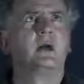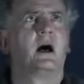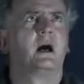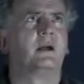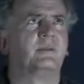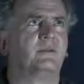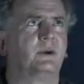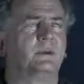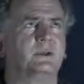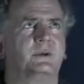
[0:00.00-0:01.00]
uh, of
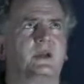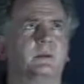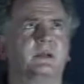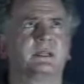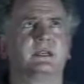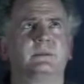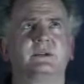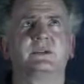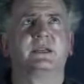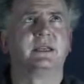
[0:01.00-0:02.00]
what we do with complex
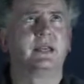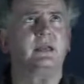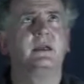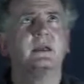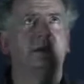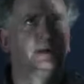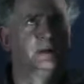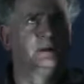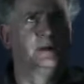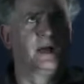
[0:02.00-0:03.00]
numbers. And again,
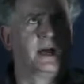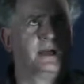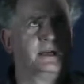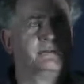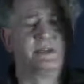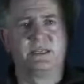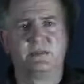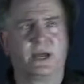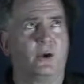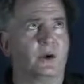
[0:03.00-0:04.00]
they're uh, invented
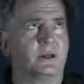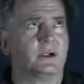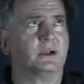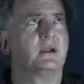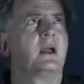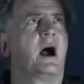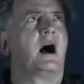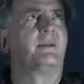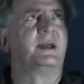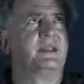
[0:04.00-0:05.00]
by Euler,
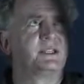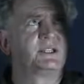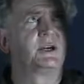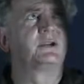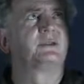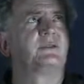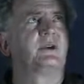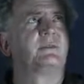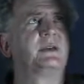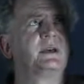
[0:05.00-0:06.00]
um, and they start
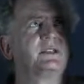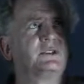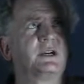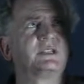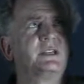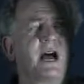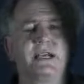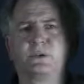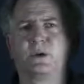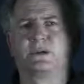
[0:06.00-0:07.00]
from the construction i
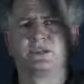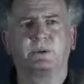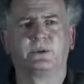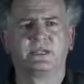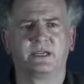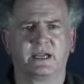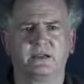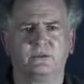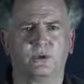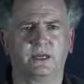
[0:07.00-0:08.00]
squared is equal to
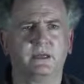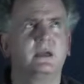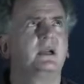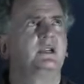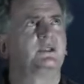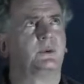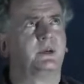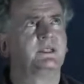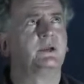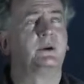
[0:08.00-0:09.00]
negative 1. So
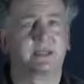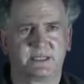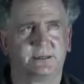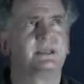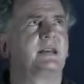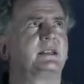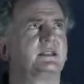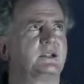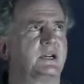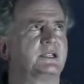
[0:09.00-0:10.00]
once you accept that
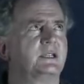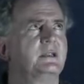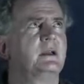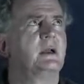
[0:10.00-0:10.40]
construction